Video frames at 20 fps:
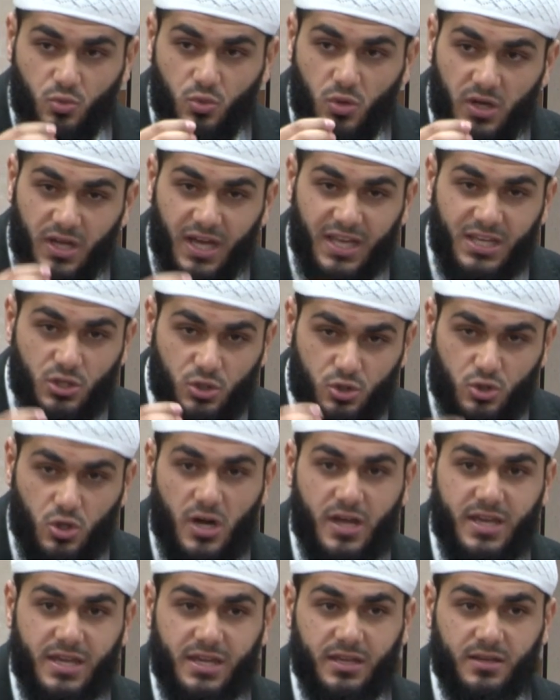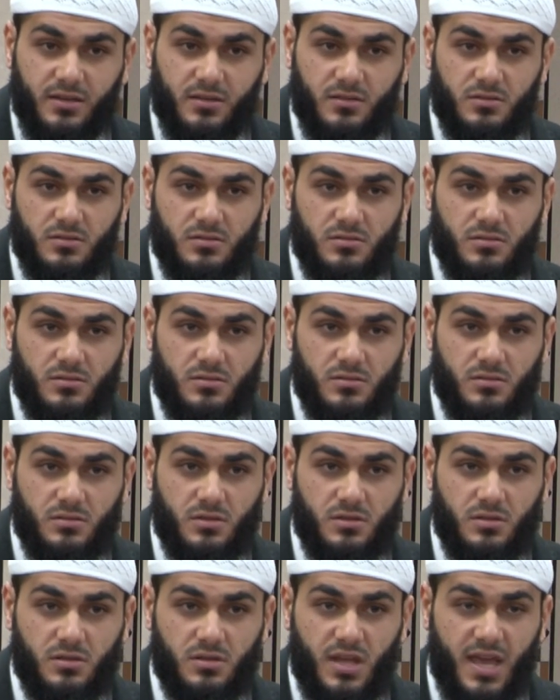are you trying
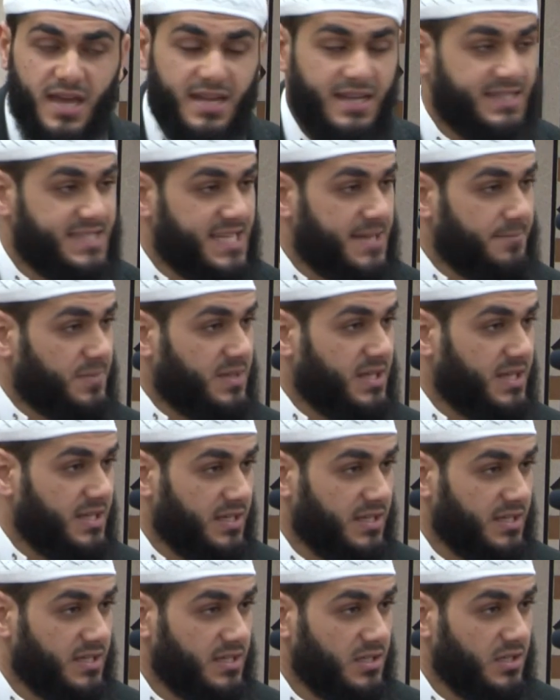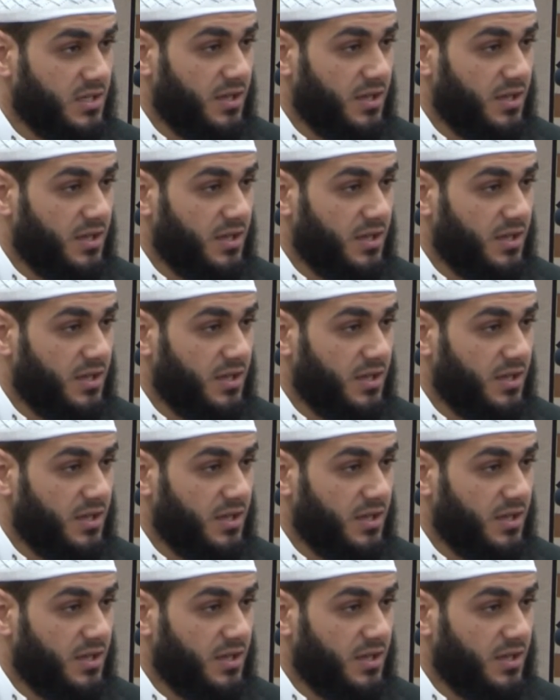and attempting